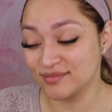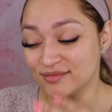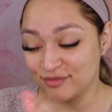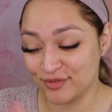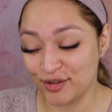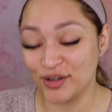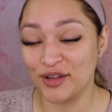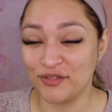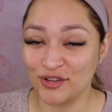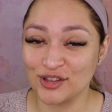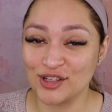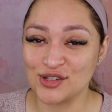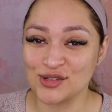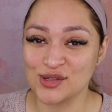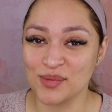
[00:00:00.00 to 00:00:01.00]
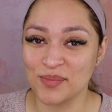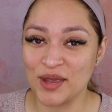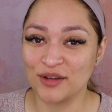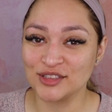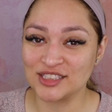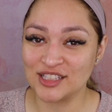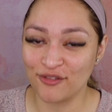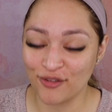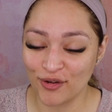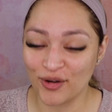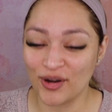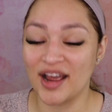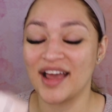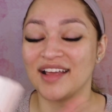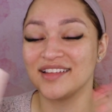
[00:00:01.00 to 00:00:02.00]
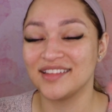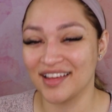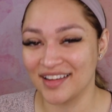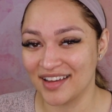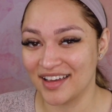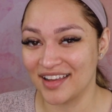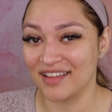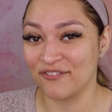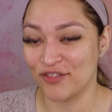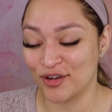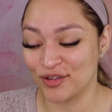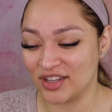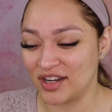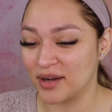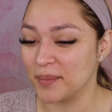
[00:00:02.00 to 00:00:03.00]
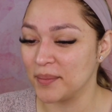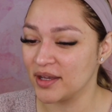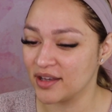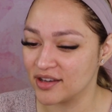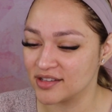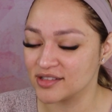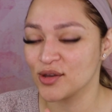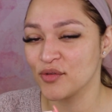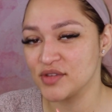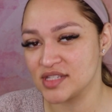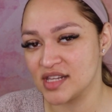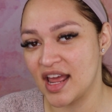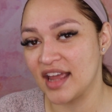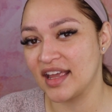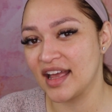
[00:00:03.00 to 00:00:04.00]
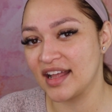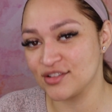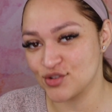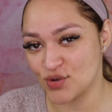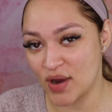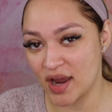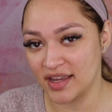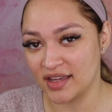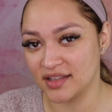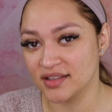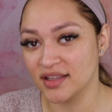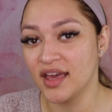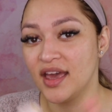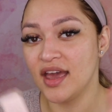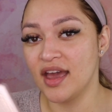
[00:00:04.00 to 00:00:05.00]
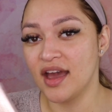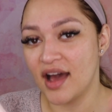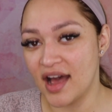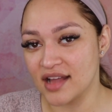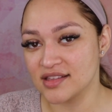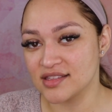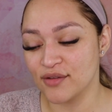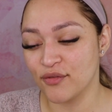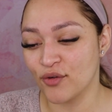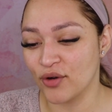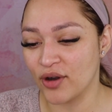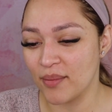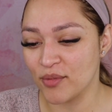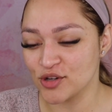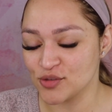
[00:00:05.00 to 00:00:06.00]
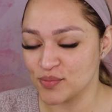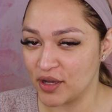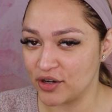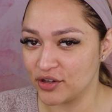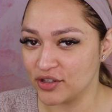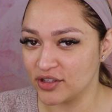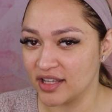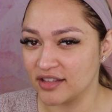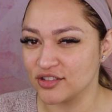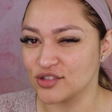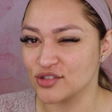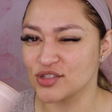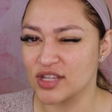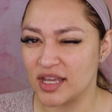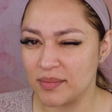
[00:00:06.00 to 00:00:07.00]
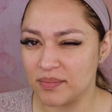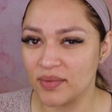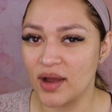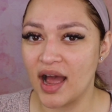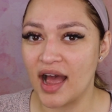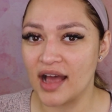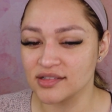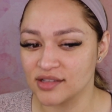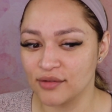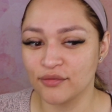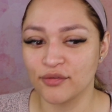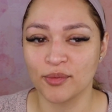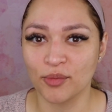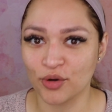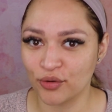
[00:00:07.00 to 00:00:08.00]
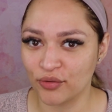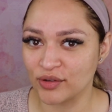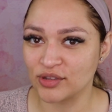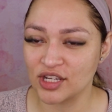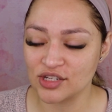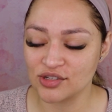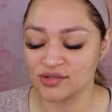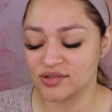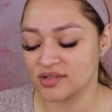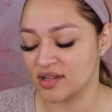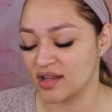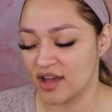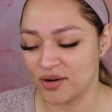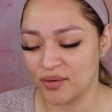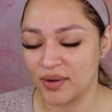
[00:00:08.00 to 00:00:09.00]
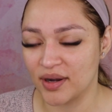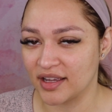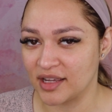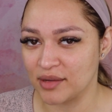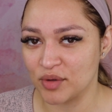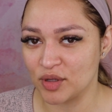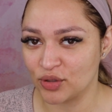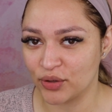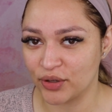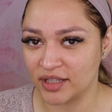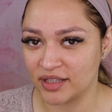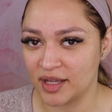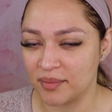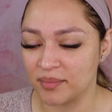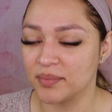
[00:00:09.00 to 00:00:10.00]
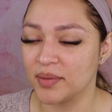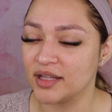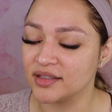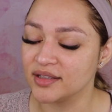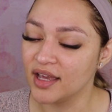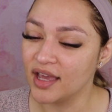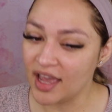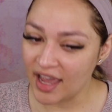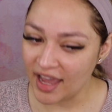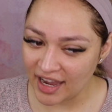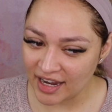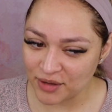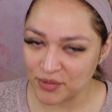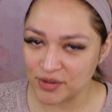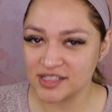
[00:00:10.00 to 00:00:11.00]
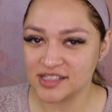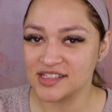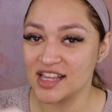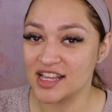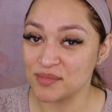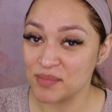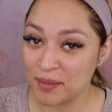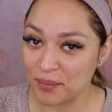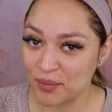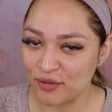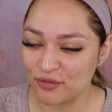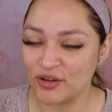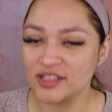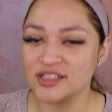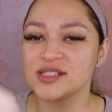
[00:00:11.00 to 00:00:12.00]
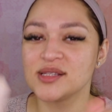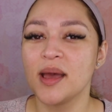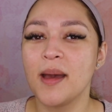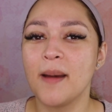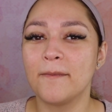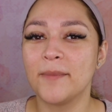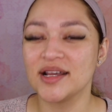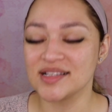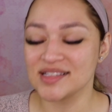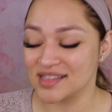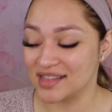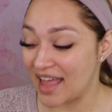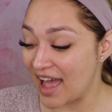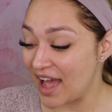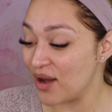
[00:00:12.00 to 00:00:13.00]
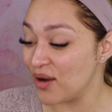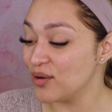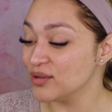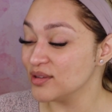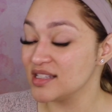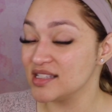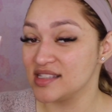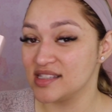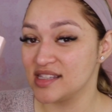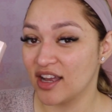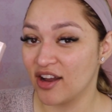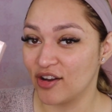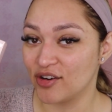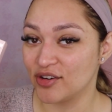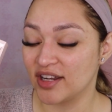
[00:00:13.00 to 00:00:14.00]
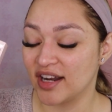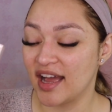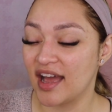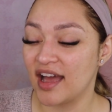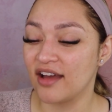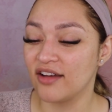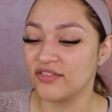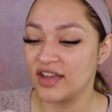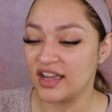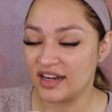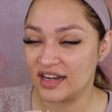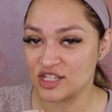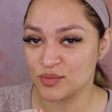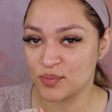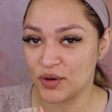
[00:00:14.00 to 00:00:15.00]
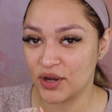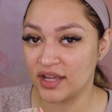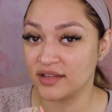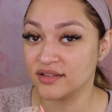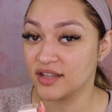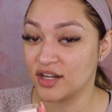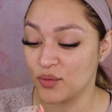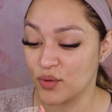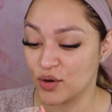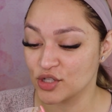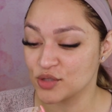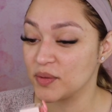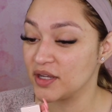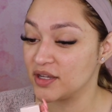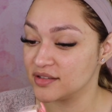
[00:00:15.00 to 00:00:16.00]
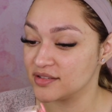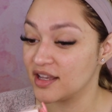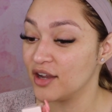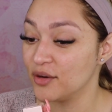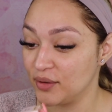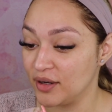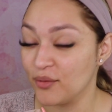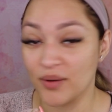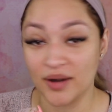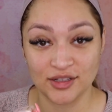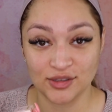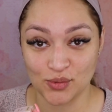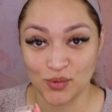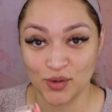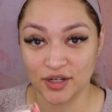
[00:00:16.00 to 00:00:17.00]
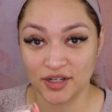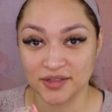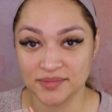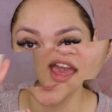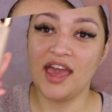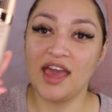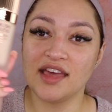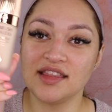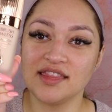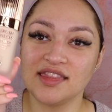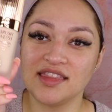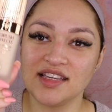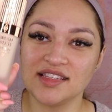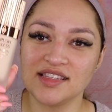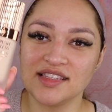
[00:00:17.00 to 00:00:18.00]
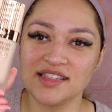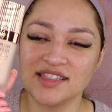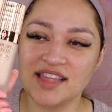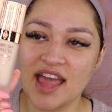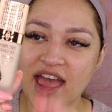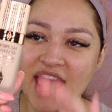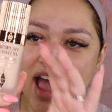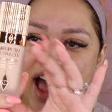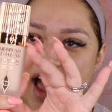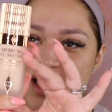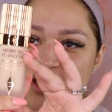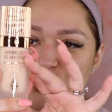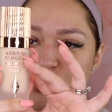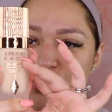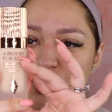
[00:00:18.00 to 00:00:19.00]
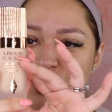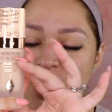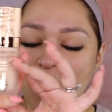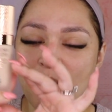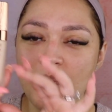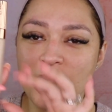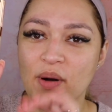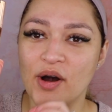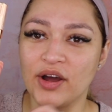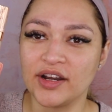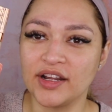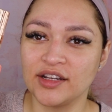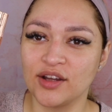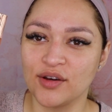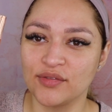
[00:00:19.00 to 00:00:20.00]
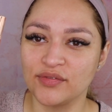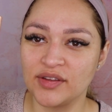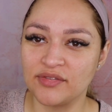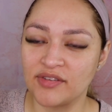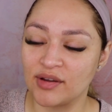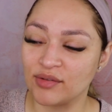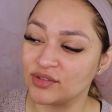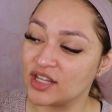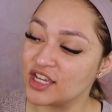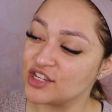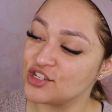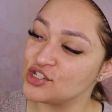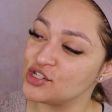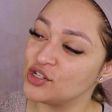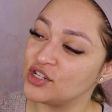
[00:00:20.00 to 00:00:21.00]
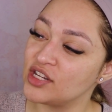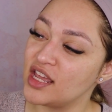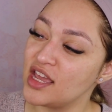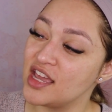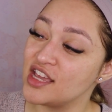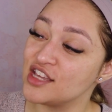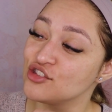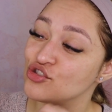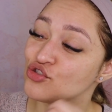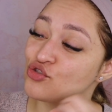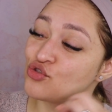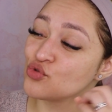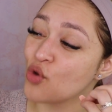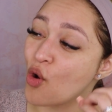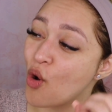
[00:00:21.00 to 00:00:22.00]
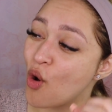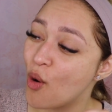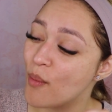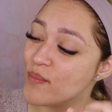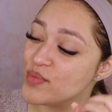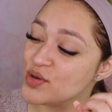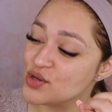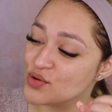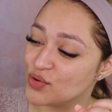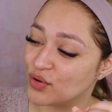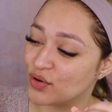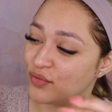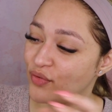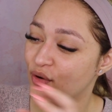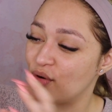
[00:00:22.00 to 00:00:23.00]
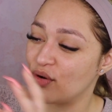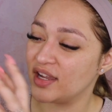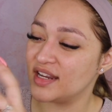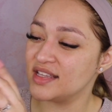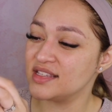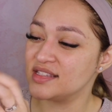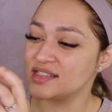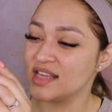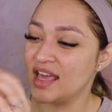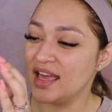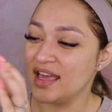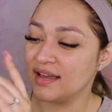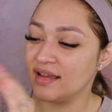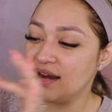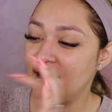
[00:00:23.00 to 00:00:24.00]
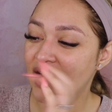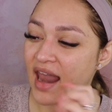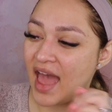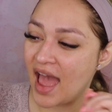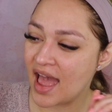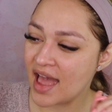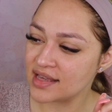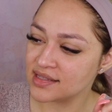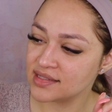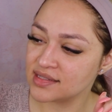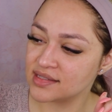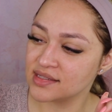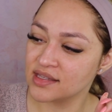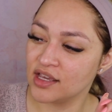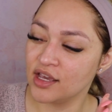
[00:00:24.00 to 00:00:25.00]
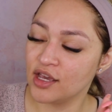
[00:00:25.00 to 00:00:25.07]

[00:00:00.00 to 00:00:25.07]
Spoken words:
for the foundation to be on Sephora, and then get it from there, because obviously I can try it at Sephora much better than just keep asking for more foundations. I don't want to keep returning them, but anyways, that's my preference. But as now, this is the color that I have, and let's pray that it works because I really want it to work. And this is the actual component of the foundation. It is so beautiful. It is glass,